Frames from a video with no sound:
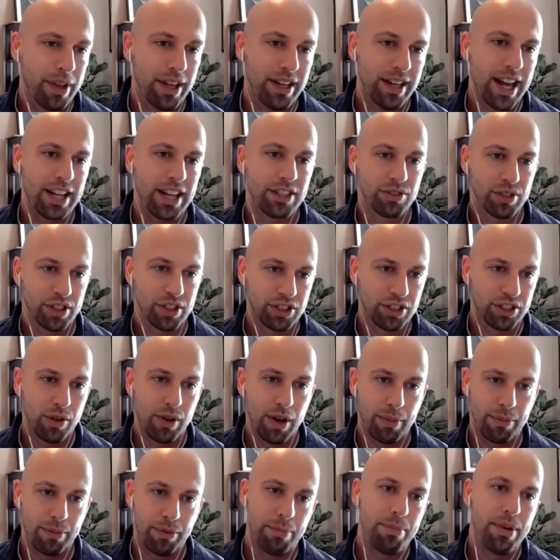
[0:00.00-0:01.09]
They naturally show
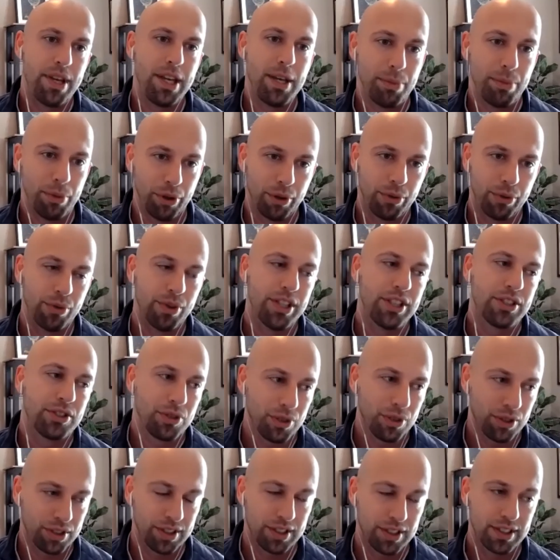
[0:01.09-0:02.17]
up. The people, the
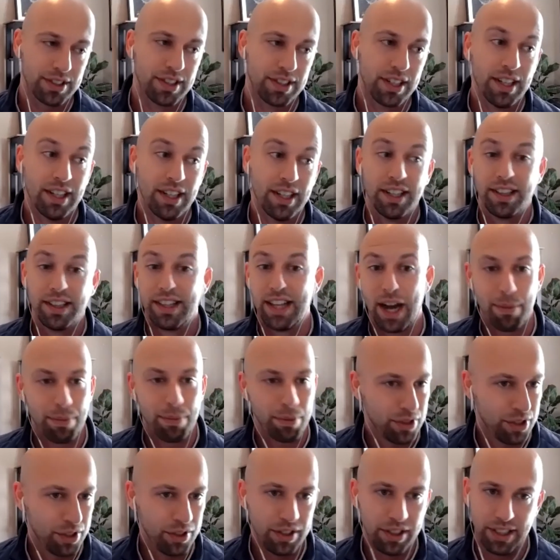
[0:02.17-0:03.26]
resources, the
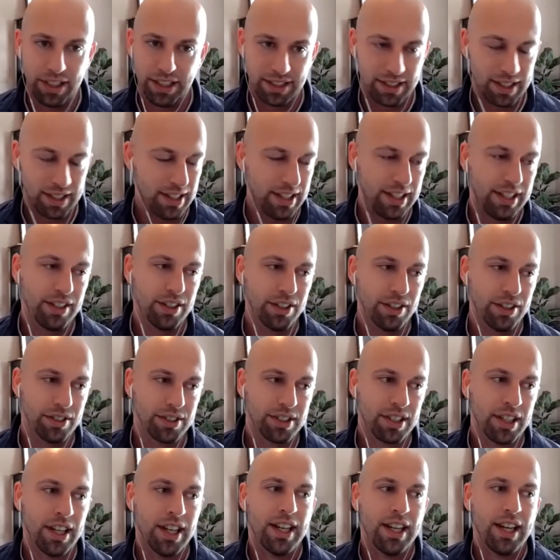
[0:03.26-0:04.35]
opportunities, the
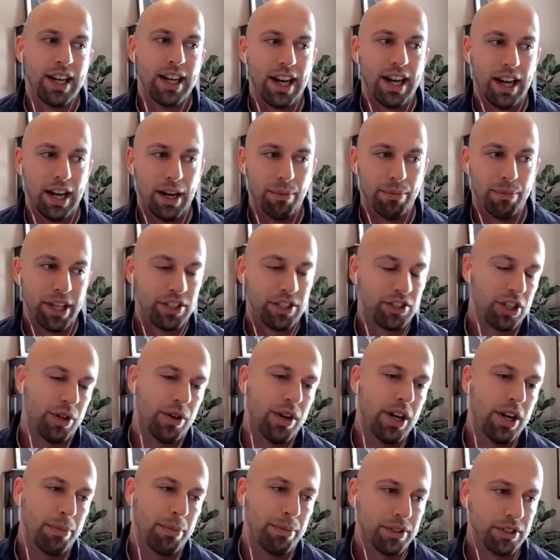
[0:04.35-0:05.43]
deals, um, they
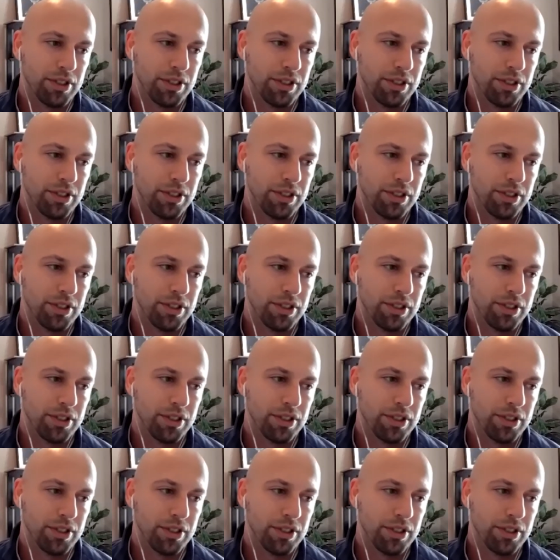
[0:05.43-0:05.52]
show up.